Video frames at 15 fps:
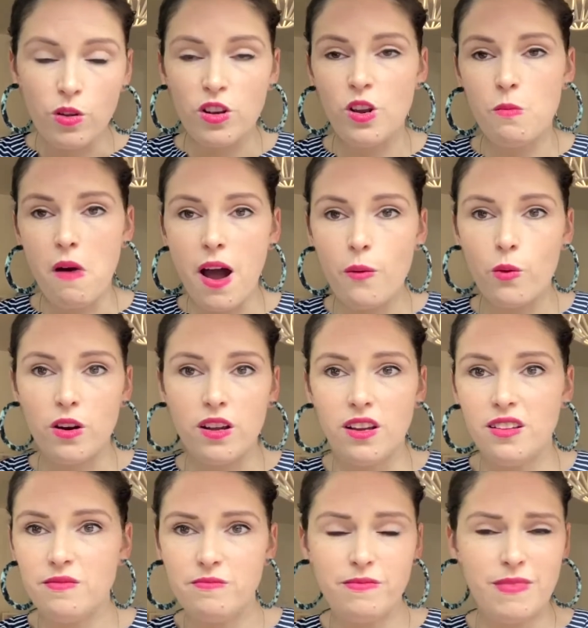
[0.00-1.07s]
and you might want
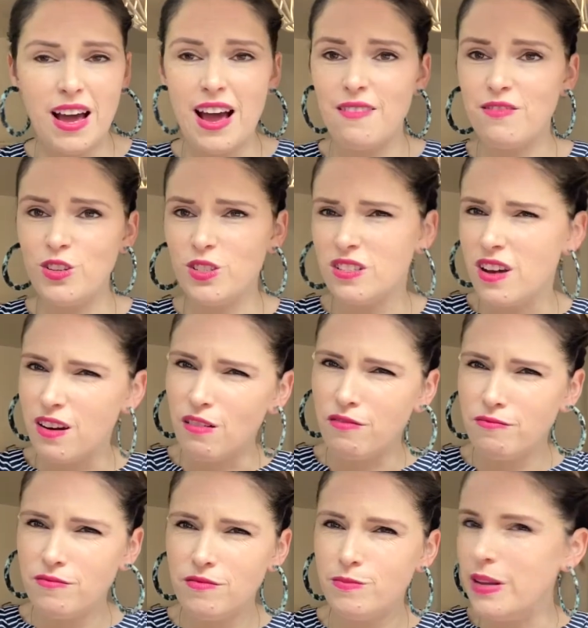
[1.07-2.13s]
to have your sign off
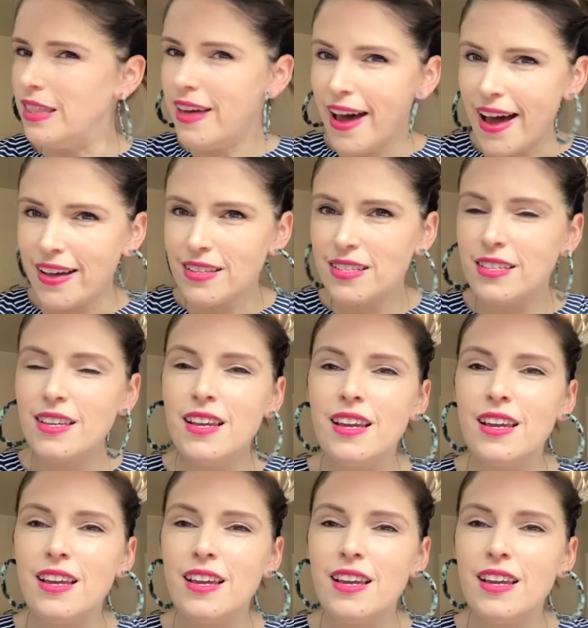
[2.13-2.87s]
be that.